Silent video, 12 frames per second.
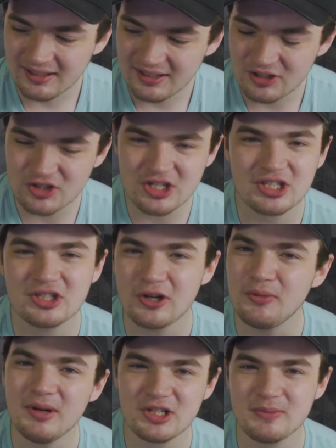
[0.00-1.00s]
There's just
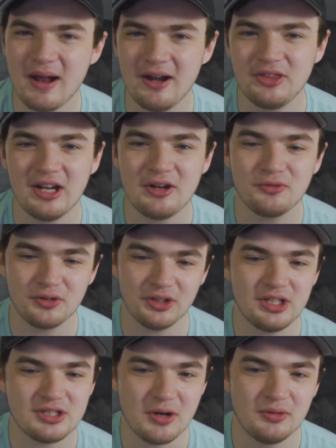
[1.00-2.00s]
so much about it that I
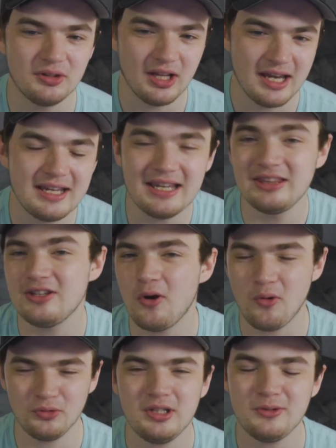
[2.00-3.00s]
really don't like, and the
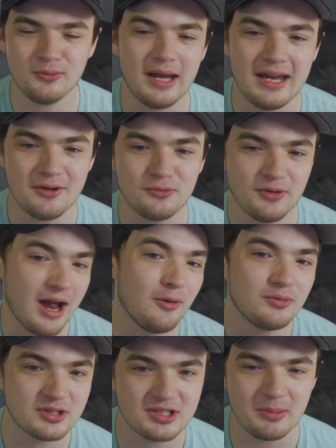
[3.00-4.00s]
only way
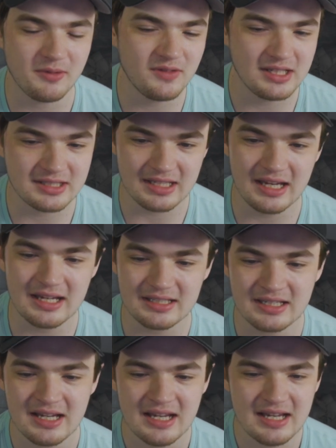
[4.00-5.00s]
around some of these
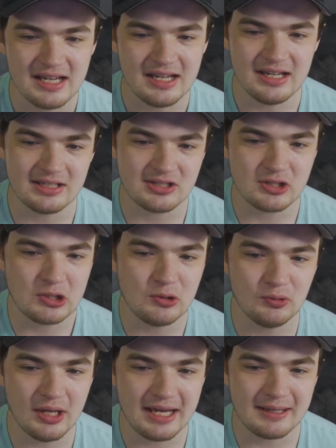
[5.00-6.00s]
things is
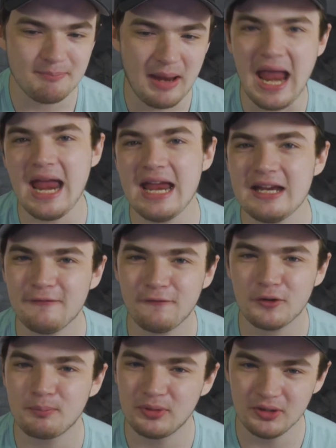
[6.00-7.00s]
to, like, pay
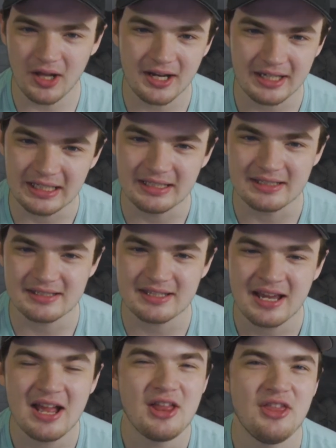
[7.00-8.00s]
for plugins
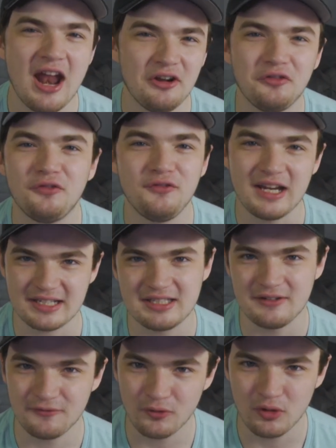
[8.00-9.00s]
that'll fix
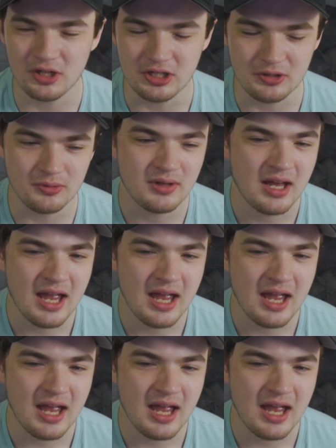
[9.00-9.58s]
it for you.